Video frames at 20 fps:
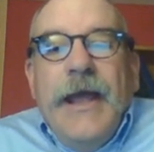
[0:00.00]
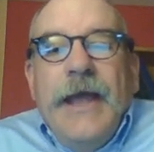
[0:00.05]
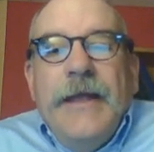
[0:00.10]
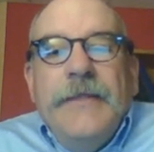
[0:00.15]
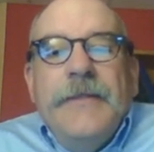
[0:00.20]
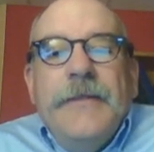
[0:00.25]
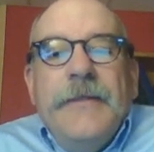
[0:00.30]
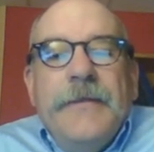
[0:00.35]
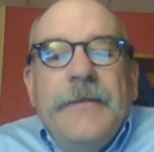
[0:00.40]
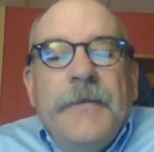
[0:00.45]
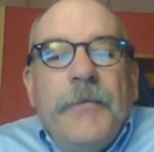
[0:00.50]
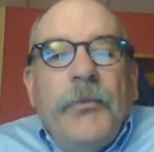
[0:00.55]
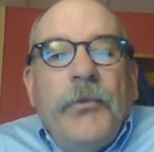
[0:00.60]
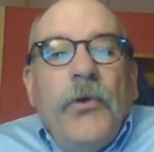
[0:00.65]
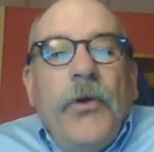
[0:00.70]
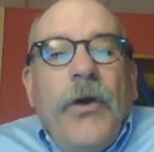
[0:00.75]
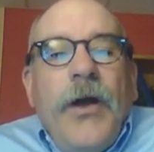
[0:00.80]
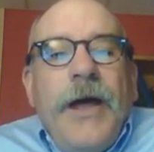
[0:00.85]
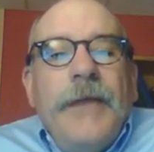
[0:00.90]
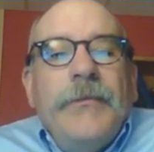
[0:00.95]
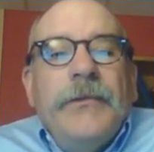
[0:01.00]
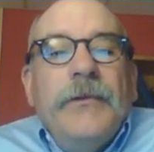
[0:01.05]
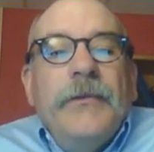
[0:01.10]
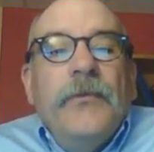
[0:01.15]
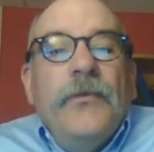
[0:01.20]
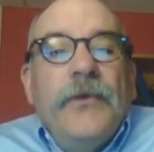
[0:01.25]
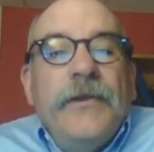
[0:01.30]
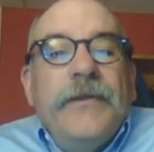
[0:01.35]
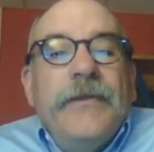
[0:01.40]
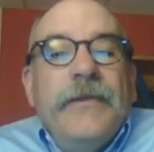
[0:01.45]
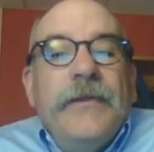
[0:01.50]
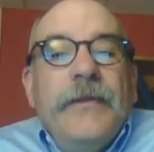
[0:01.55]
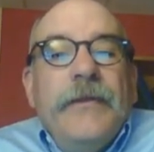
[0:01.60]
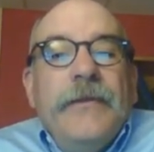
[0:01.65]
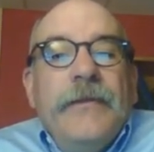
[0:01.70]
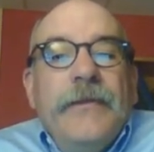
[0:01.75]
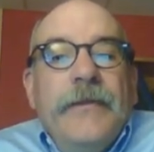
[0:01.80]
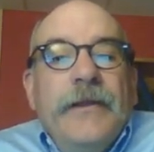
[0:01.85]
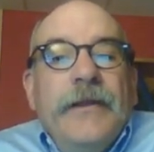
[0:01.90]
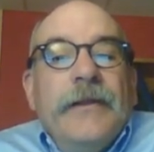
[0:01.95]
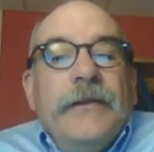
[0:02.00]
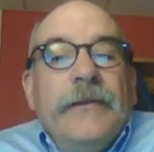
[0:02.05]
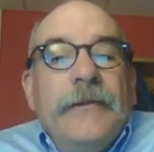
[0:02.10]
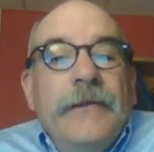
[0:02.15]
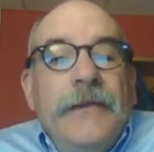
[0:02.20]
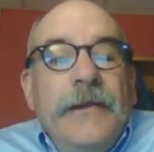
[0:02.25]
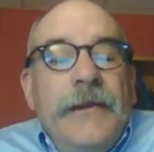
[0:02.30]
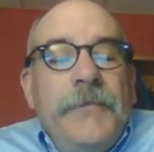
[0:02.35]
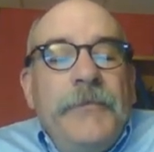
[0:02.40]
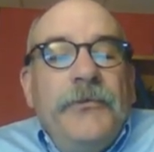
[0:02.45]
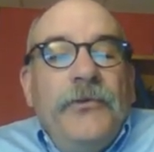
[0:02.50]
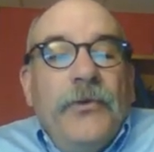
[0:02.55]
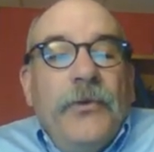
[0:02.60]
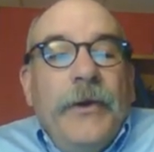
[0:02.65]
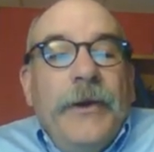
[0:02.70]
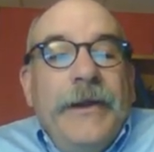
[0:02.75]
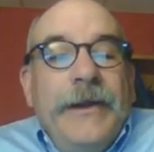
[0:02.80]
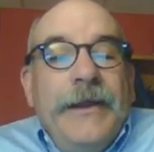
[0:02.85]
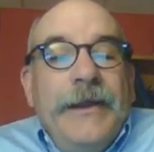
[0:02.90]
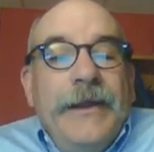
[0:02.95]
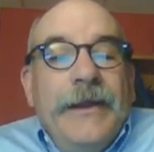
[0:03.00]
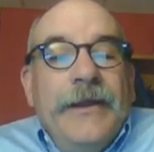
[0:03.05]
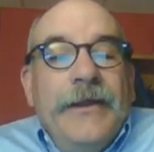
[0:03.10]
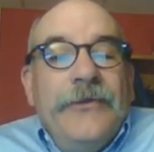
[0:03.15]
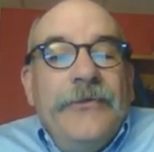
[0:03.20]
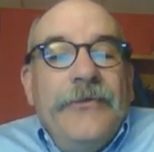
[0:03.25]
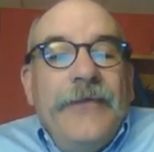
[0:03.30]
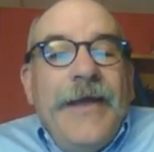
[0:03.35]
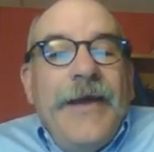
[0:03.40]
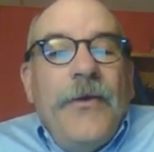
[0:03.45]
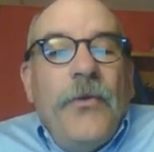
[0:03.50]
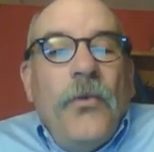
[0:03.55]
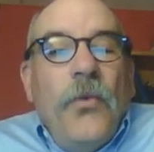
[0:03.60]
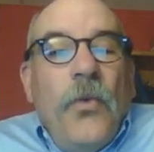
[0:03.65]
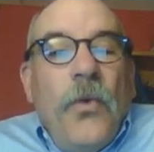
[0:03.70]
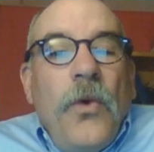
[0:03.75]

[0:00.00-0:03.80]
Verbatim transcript: And the problem with the ellipsoid is that